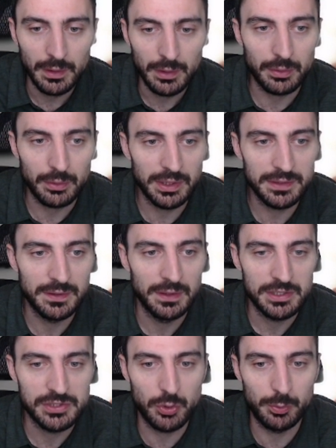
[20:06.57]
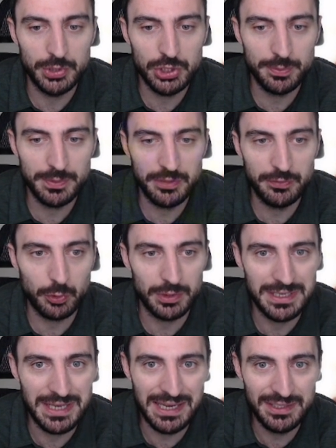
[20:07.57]
All right, so bishop e4,
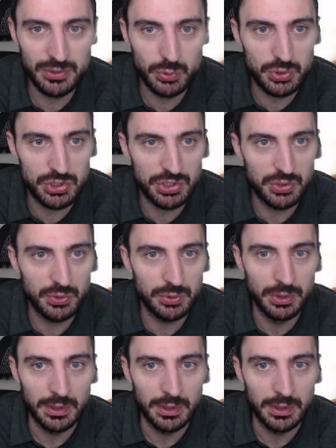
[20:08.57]
knight to g2,